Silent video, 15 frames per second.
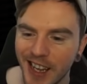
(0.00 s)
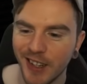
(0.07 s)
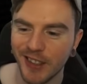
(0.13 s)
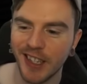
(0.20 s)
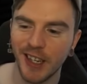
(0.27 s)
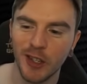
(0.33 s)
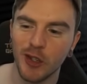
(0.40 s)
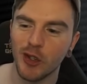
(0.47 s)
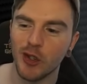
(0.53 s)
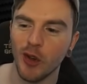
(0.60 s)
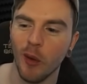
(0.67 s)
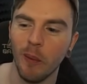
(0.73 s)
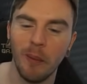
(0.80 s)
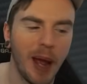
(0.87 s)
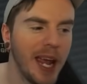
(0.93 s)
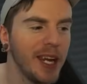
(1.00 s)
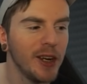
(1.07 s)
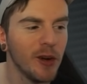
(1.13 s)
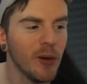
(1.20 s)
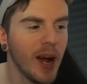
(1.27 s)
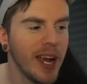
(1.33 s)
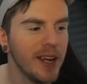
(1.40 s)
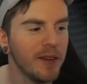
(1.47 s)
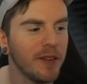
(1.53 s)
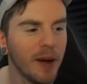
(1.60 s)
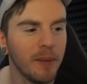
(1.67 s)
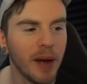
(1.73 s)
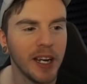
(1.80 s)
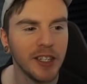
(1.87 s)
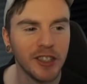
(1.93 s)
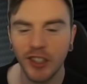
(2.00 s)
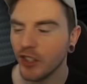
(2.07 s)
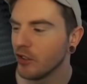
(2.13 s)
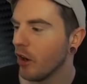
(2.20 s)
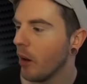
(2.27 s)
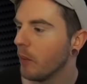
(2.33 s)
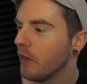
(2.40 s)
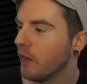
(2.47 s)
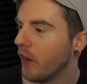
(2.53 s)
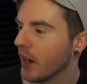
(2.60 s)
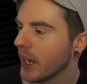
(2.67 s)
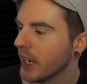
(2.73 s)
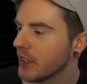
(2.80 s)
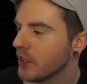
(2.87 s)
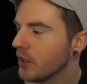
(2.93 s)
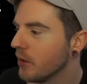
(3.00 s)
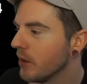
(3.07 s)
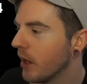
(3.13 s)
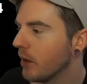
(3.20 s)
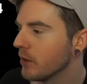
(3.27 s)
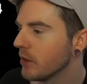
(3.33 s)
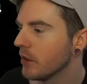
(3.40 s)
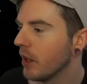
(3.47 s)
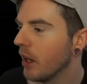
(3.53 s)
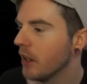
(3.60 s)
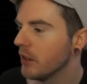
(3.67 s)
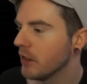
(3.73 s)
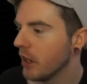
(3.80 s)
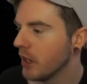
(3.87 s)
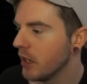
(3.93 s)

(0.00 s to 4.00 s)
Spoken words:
It'll take some pain away if I manage to drop fucking $2,000.